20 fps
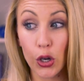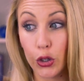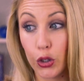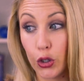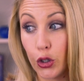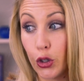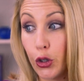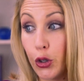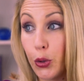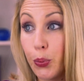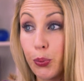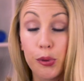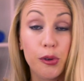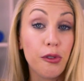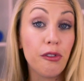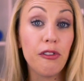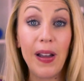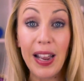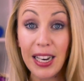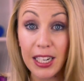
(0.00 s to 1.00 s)
to
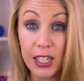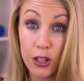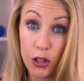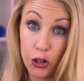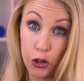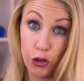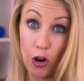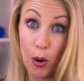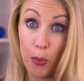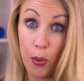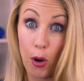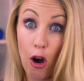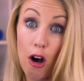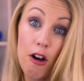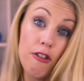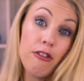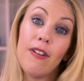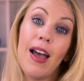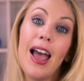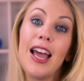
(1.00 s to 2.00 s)
prevent the drop-off